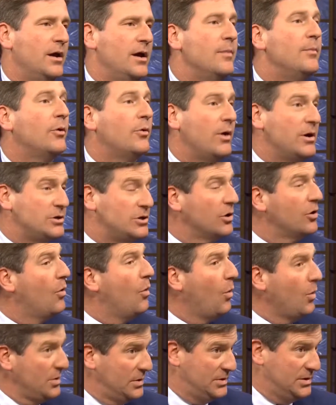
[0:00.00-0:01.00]
immigration
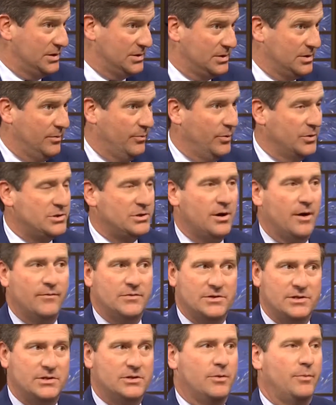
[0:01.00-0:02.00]
court system, which
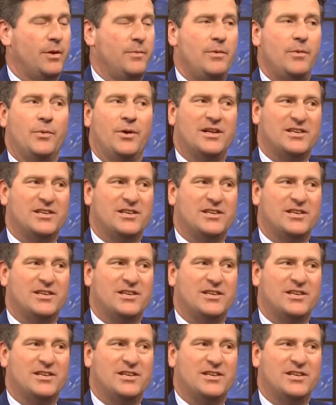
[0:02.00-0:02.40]
obviously so many people